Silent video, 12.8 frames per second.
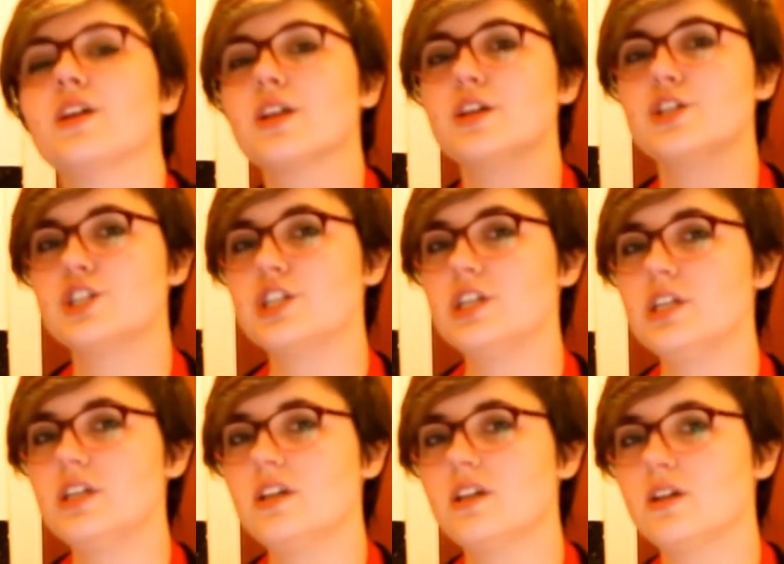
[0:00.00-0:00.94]

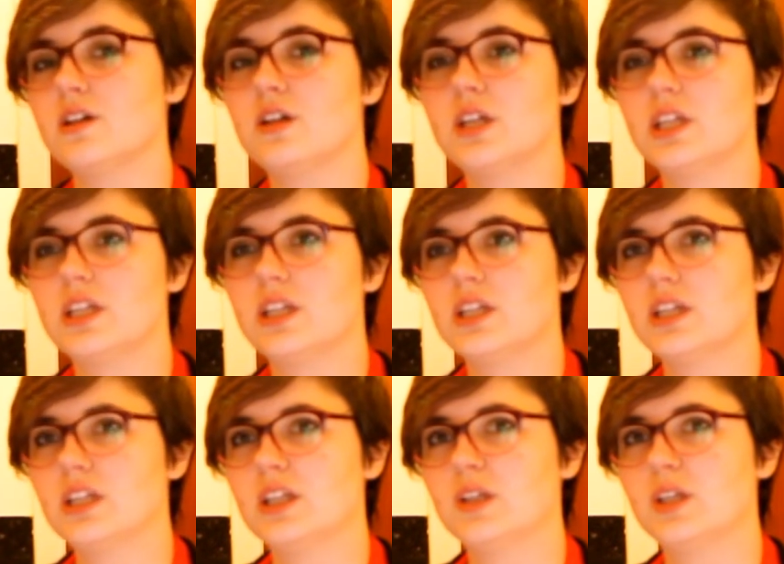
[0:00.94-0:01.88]
she
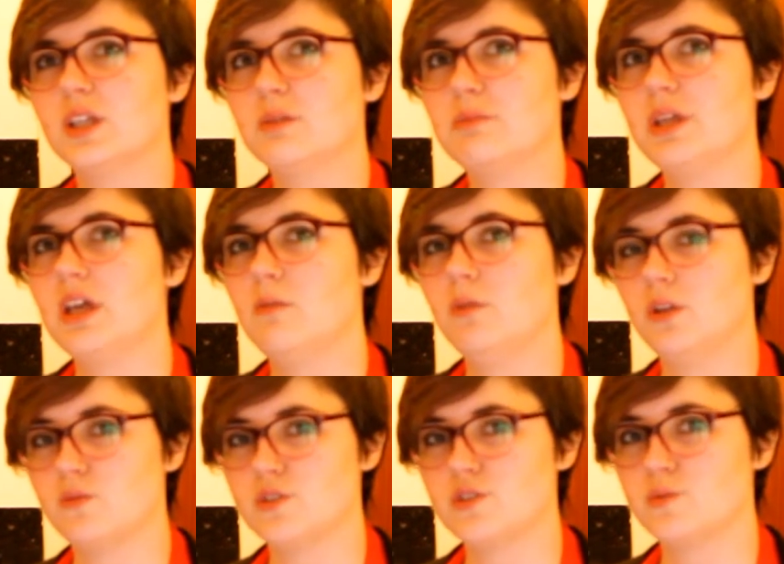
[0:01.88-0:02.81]
became
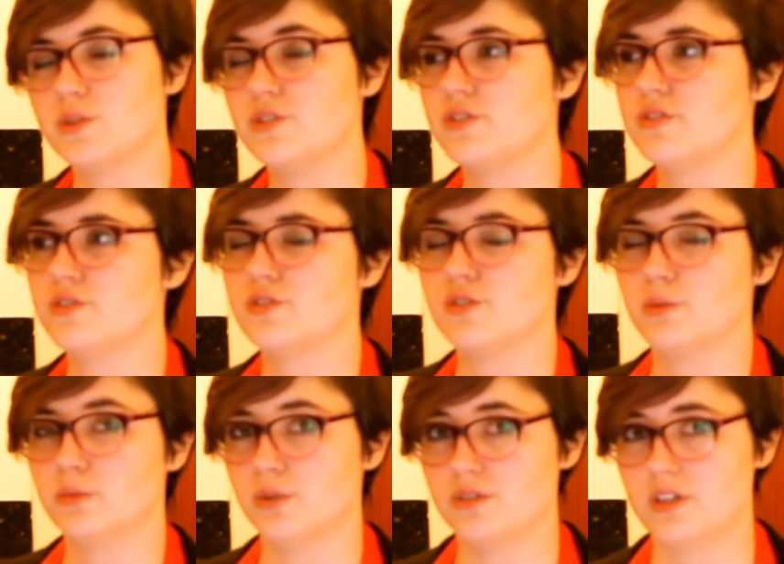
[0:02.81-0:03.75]
lovers with Chung
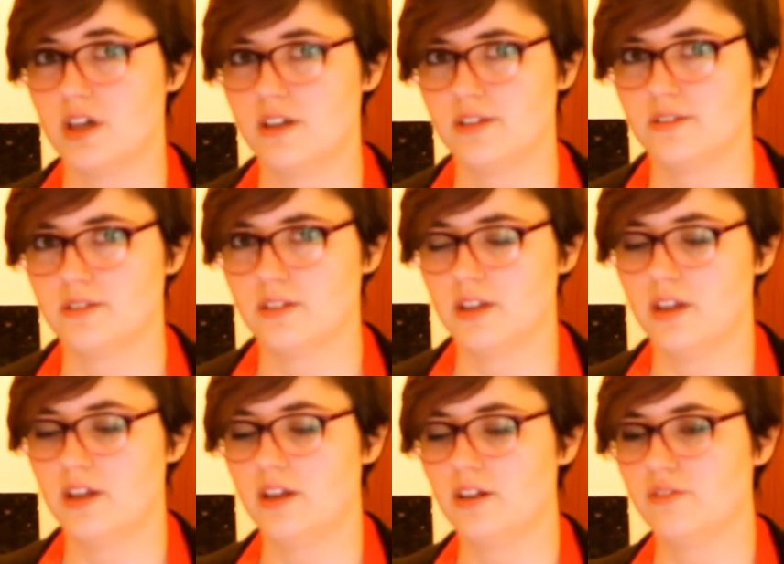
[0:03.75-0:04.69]
Po-zai
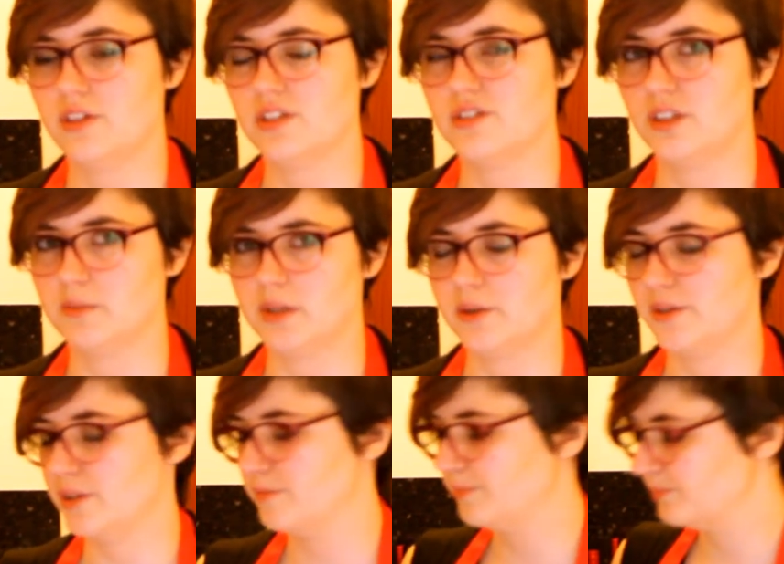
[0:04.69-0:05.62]
and eventually married him.